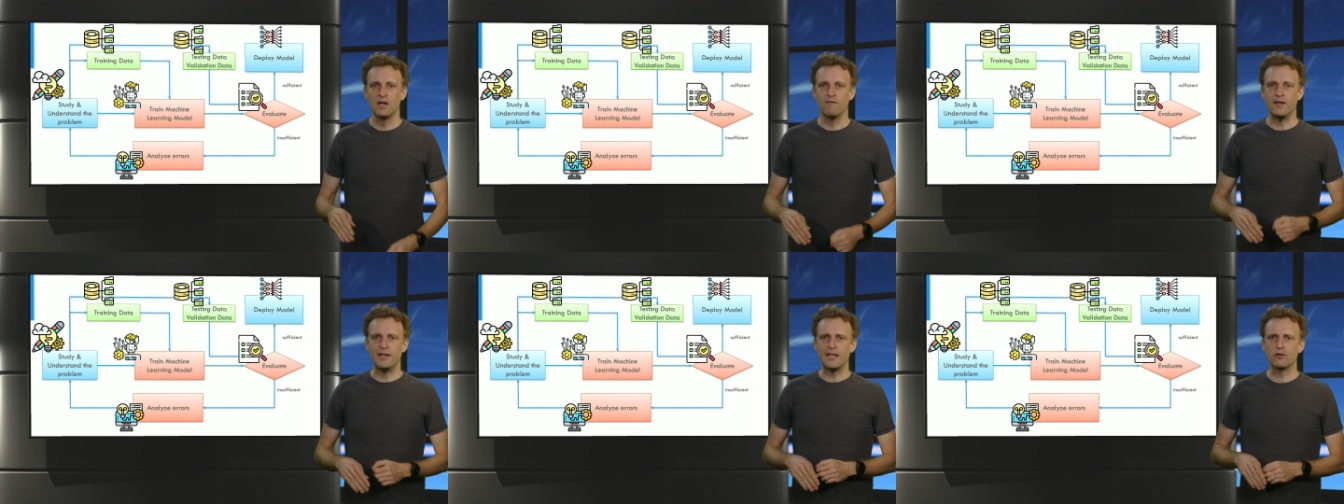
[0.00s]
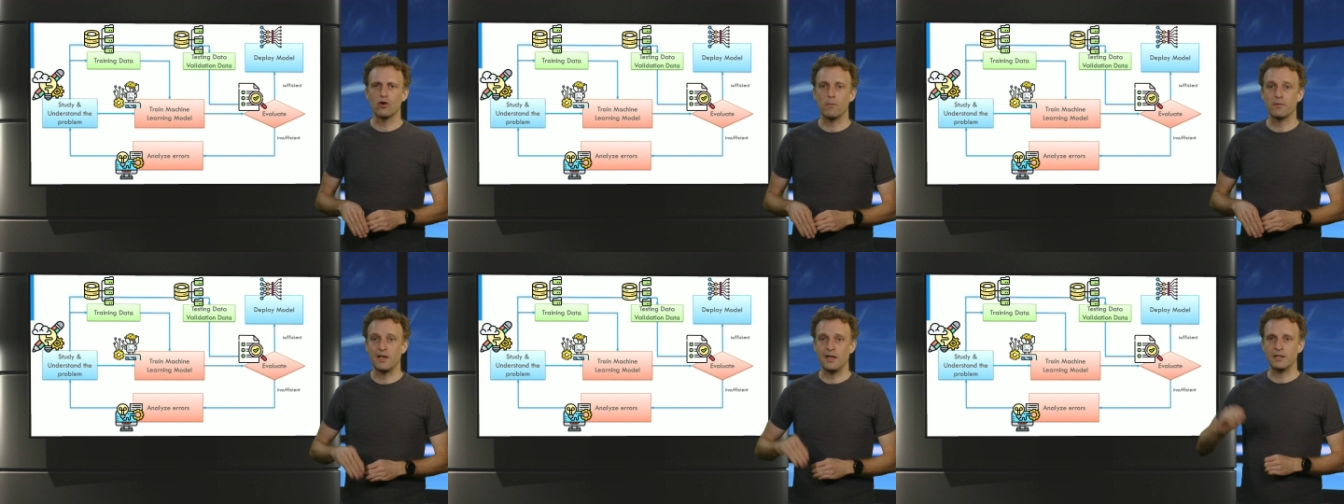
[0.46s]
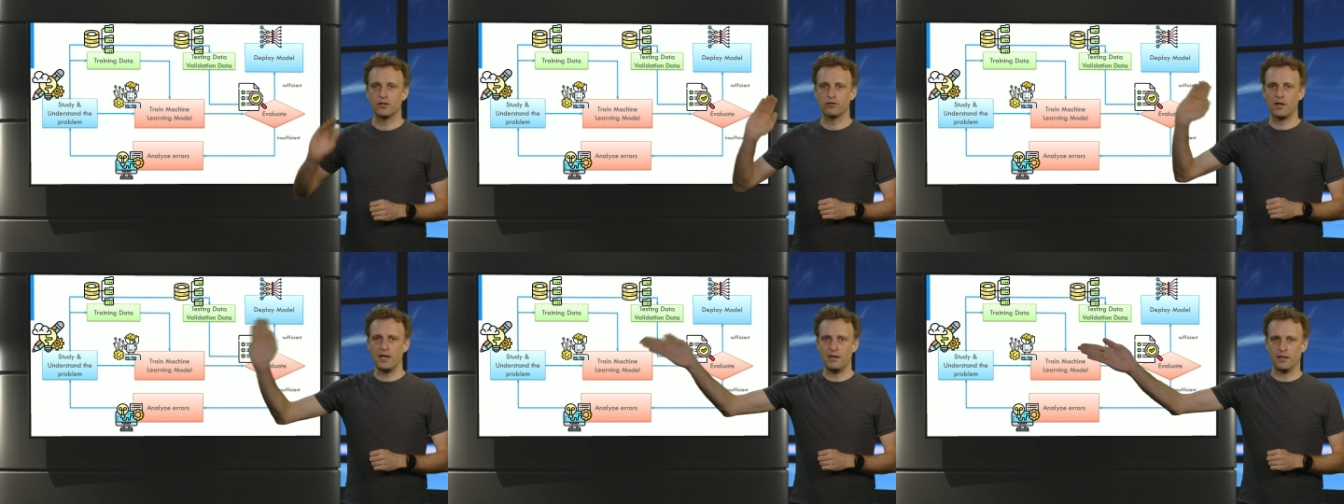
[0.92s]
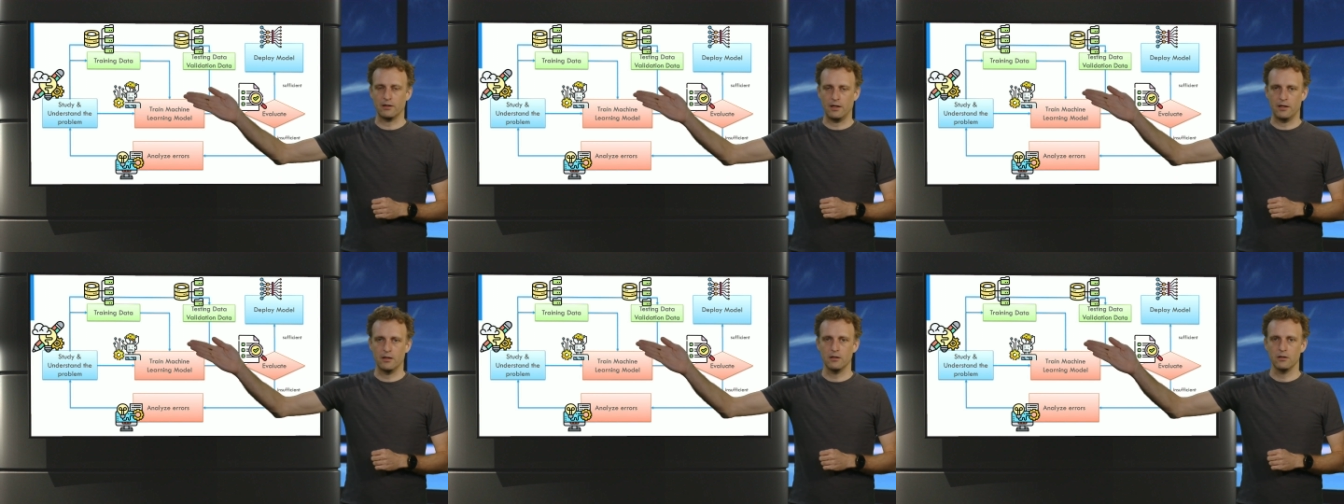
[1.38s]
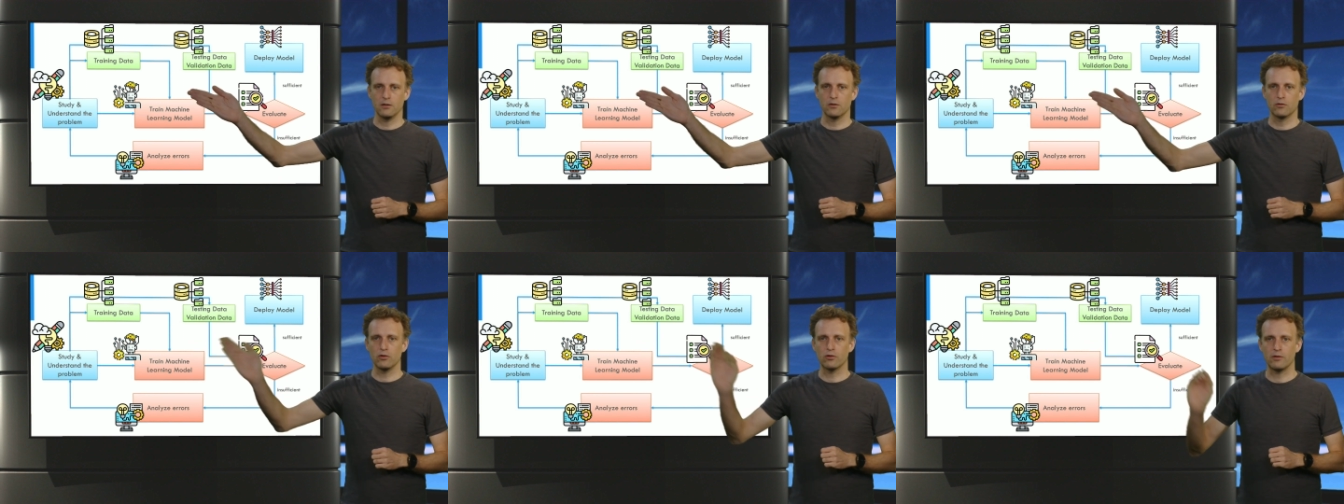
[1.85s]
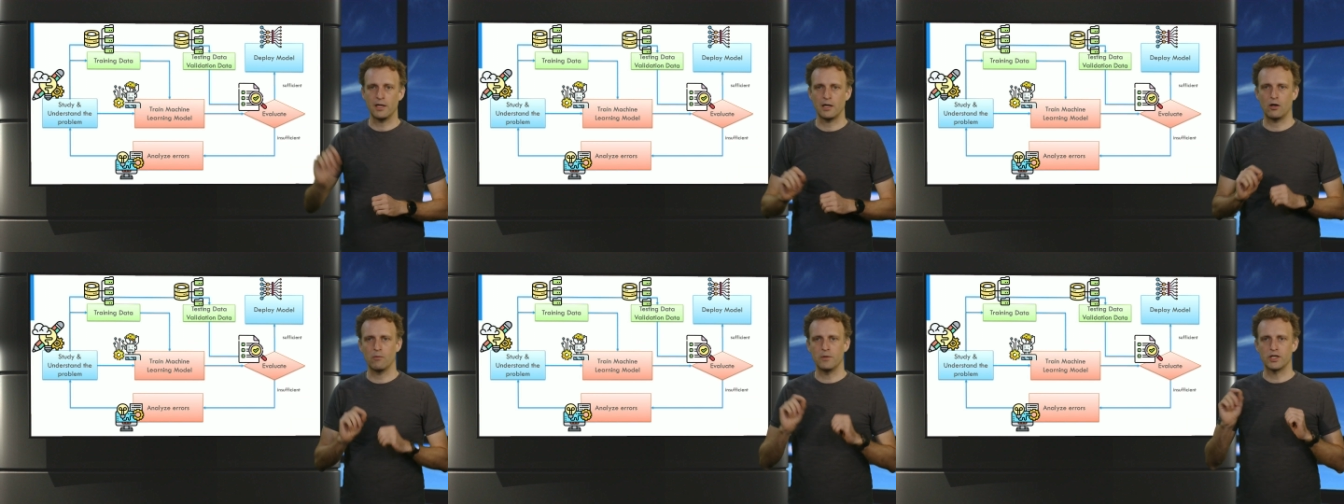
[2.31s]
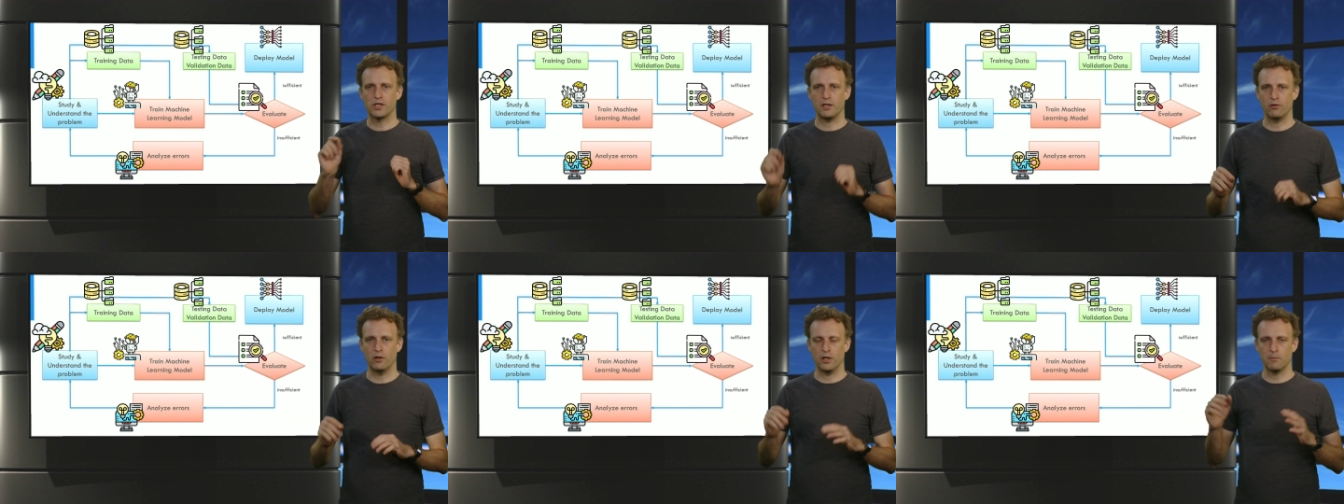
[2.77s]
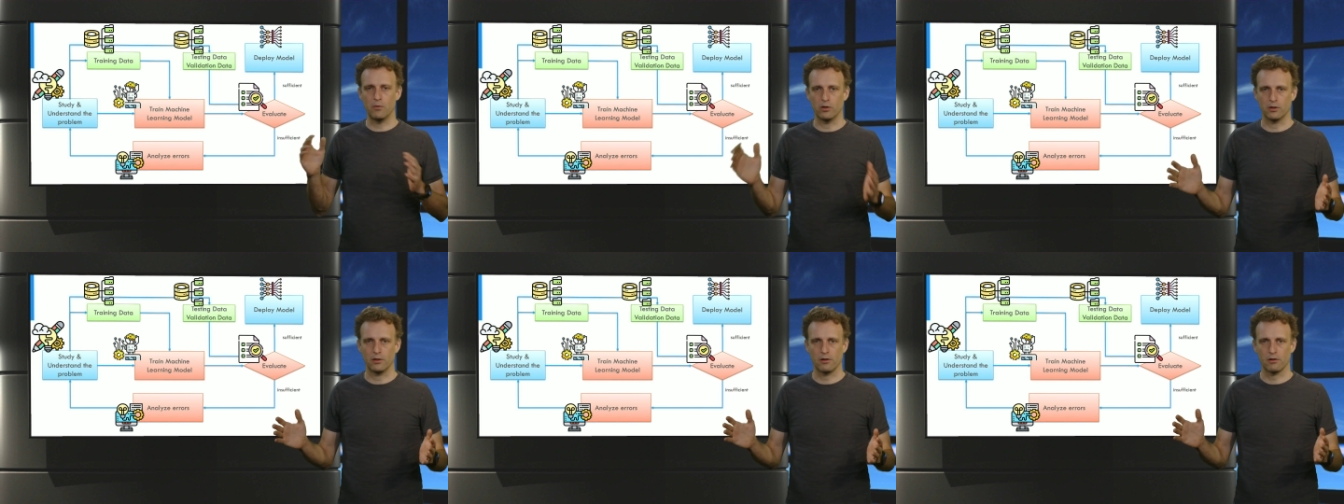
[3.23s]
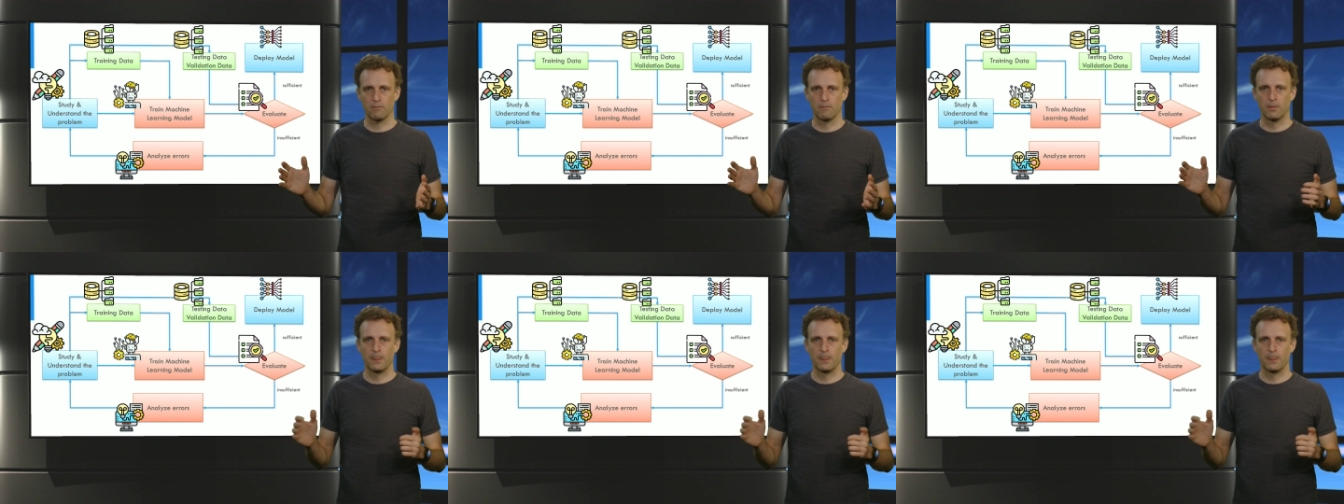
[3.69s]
we need to obtain training data to train our machine learning models.